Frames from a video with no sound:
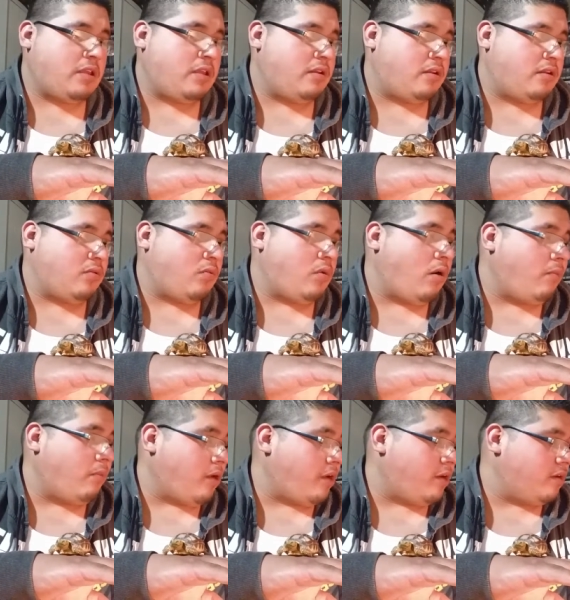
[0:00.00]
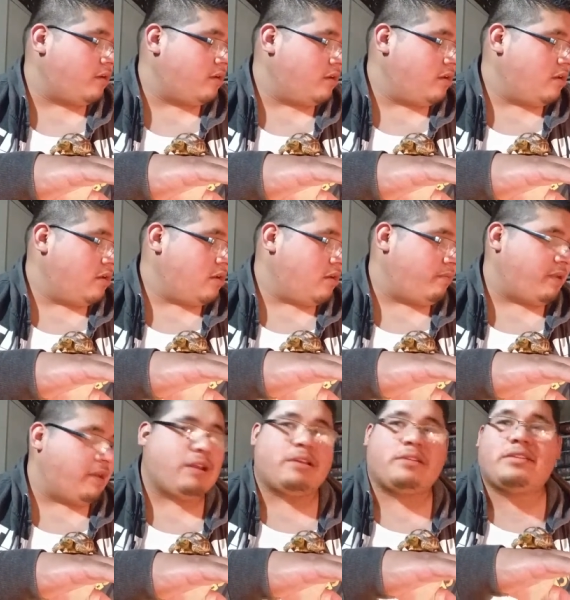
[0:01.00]
at uh, Walmart
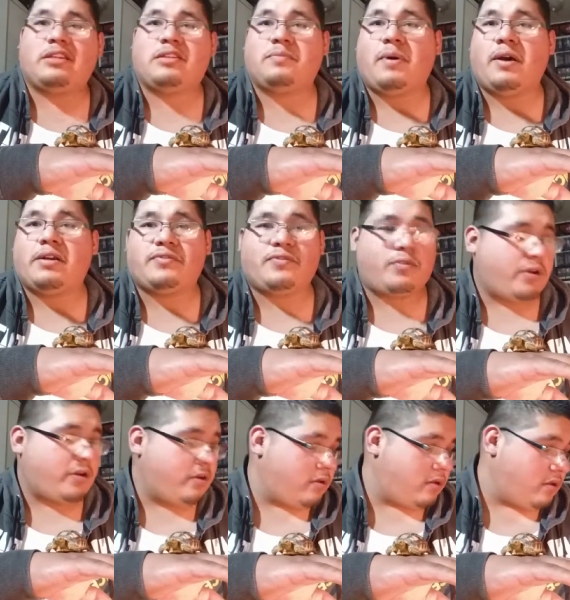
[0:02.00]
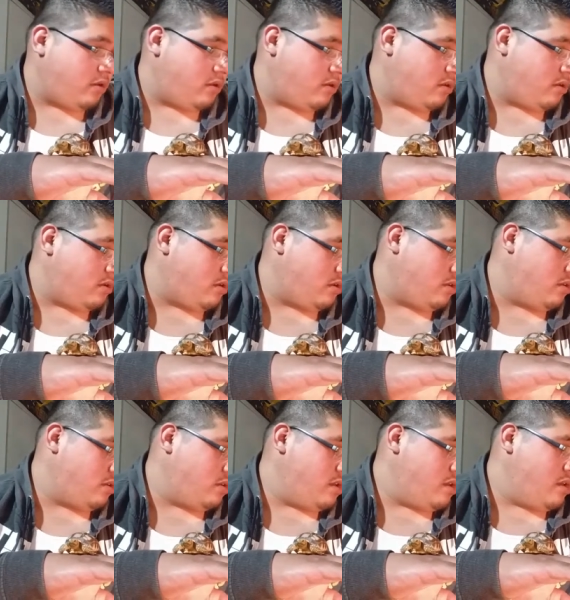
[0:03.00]
paid like six bucks for it.
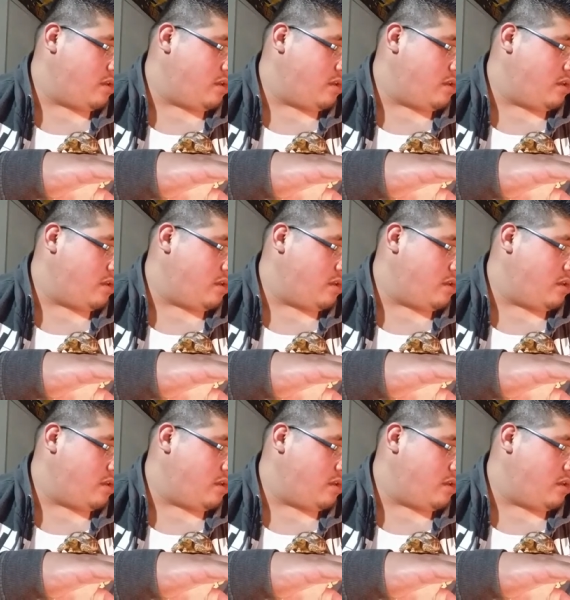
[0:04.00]
Uh,